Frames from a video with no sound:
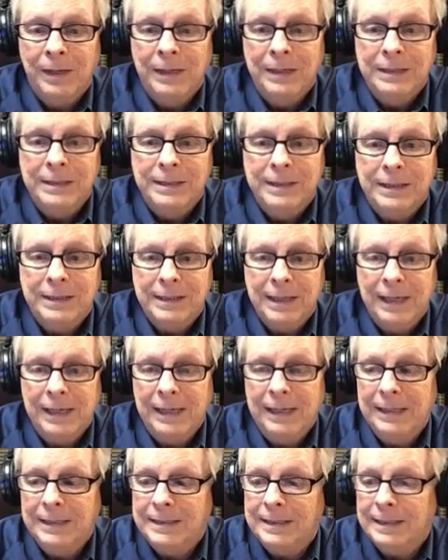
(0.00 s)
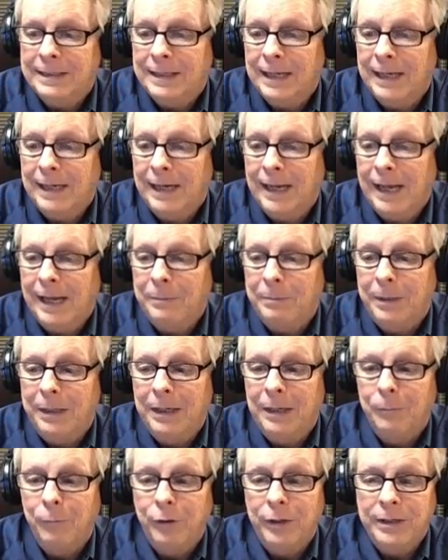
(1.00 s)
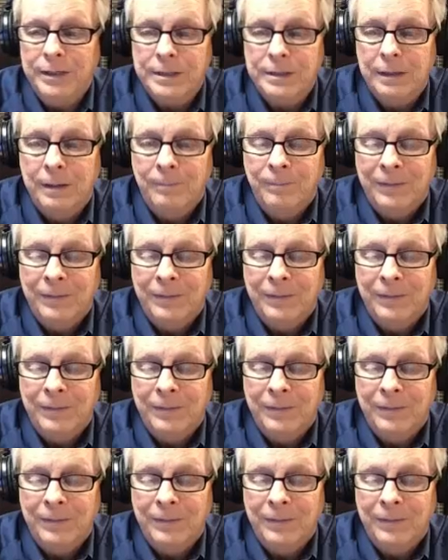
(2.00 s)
680 to 699, medium risk.